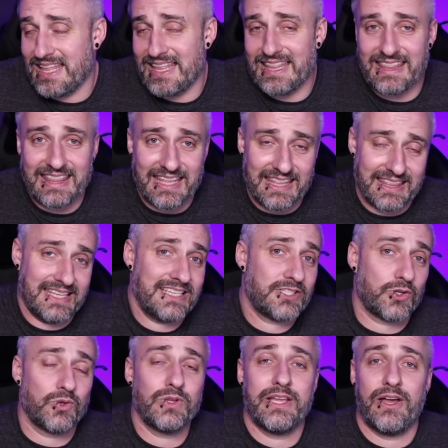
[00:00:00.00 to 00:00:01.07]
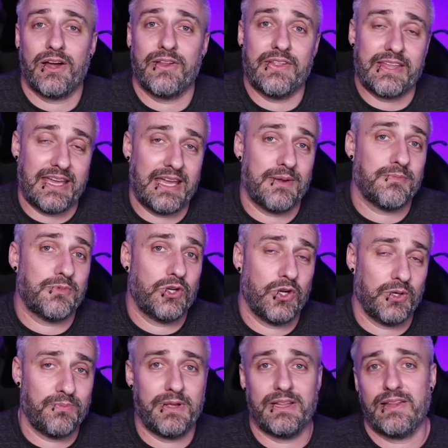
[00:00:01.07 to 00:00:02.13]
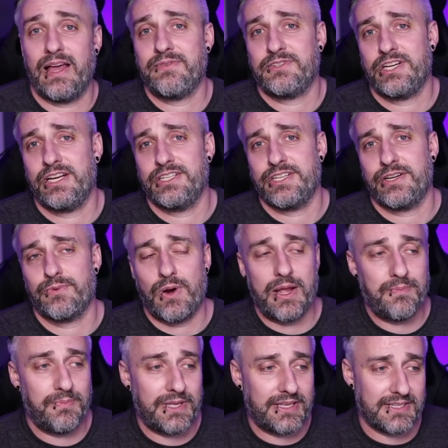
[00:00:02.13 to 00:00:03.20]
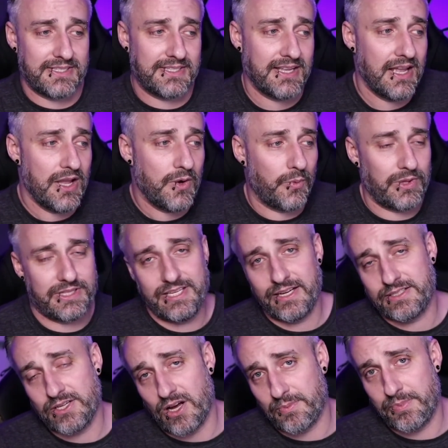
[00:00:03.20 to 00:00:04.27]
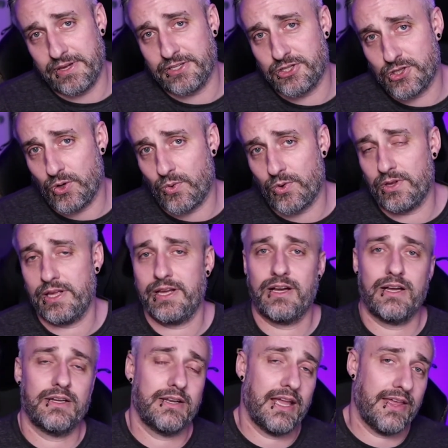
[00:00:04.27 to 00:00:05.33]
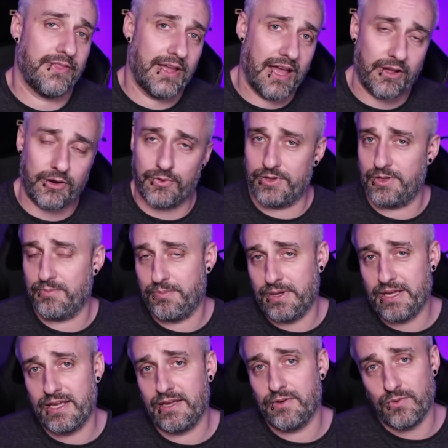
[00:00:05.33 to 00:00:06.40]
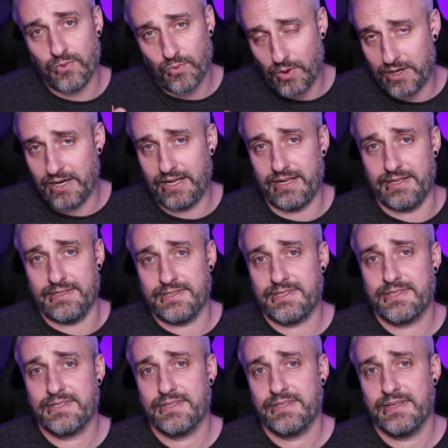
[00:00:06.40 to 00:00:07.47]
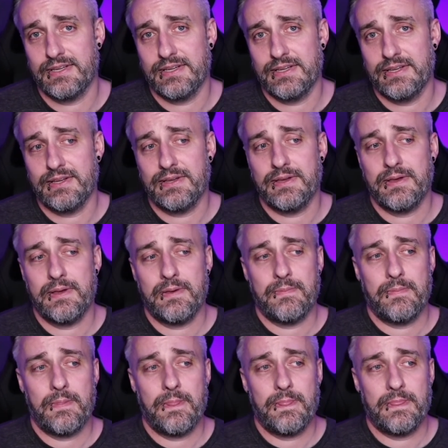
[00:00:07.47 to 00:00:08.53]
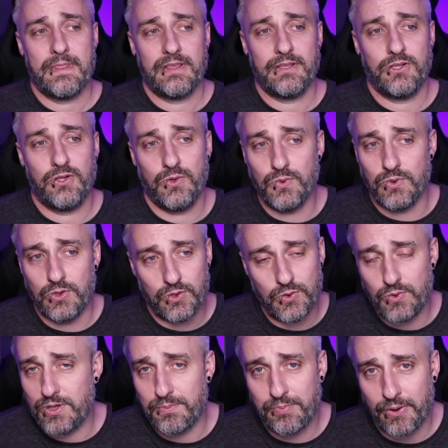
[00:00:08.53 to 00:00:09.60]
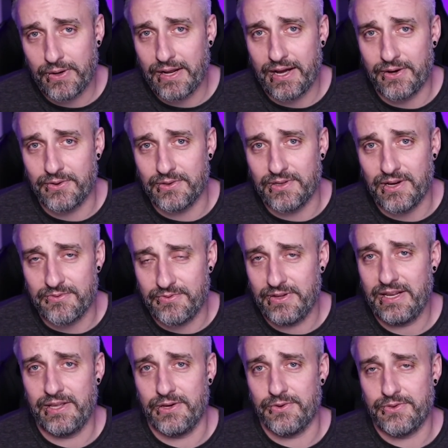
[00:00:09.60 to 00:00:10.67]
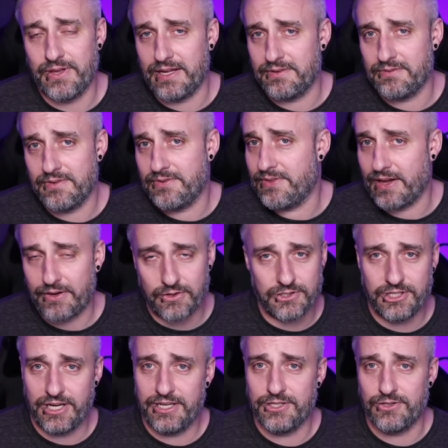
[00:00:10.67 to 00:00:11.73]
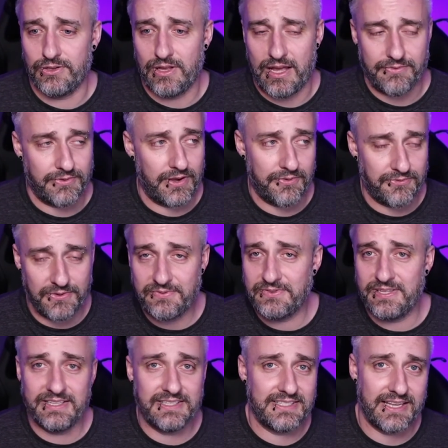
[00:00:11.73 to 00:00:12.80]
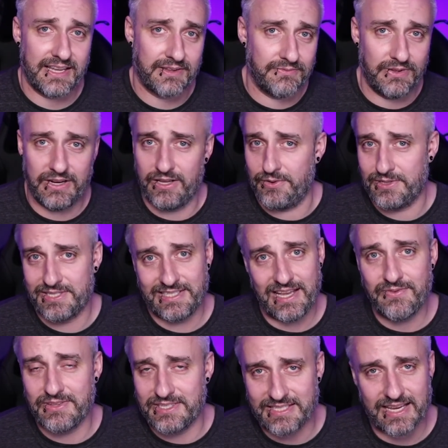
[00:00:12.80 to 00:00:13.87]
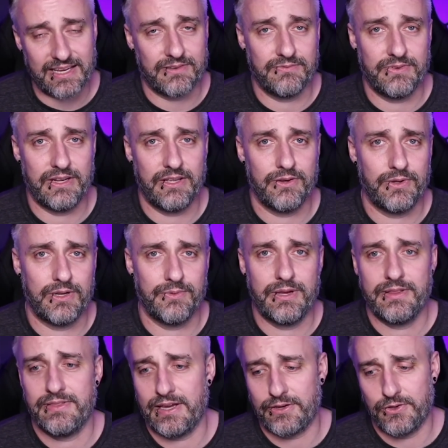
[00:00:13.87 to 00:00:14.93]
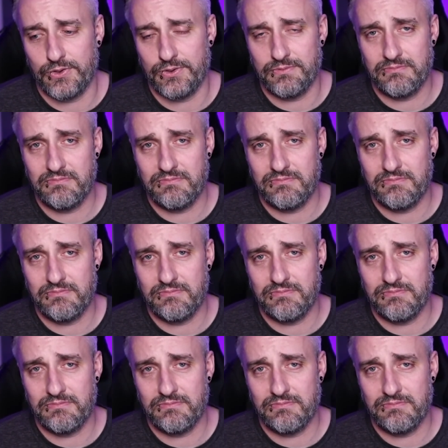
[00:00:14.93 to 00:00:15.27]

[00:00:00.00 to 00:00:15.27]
this early on in the game could be life-changing, right? Because with TikTok being so early on and the algorithm being what it is, you could put out a video that could change your life. A 15-second video, a 7-second video anyway, that could